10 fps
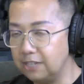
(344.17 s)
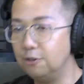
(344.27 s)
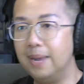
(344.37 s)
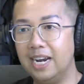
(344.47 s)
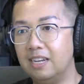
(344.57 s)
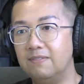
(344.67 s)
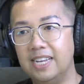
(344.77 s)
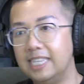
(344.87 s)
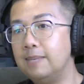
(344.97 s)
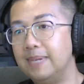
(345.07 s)
past traumatic
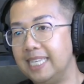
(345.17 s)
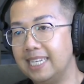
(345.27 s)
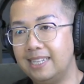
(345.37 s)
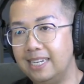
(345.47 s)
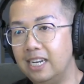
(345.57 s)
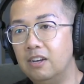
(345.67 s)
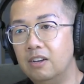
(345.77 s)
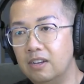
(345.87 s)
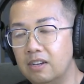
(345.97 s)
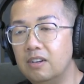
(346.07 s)
events,
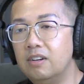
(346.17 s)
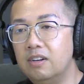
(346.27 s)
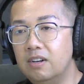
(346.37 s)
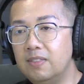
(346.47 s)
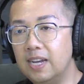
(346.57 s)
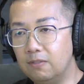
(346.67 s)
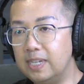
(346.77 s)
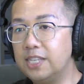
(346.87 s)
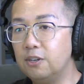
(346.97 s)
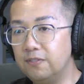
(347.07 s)
basically,
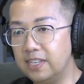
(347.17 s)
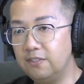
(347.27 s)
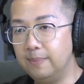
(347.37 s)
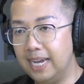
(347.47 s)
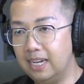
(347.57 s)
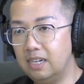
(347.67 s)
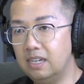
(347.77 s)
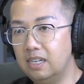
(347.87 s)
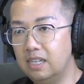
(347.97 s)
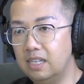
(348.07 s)
that resurfaced from
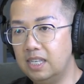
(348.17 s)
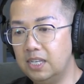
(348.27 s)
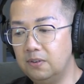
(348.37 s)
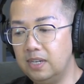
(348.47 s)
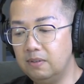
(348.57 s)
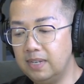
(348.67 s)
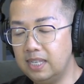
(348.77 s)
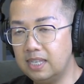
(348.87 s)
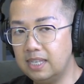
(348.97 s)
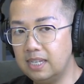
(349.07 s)
that. So
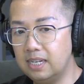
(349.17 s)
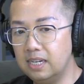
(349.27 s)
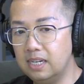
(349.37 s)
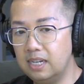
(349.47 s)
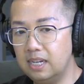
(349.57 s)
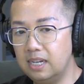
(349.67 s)
it was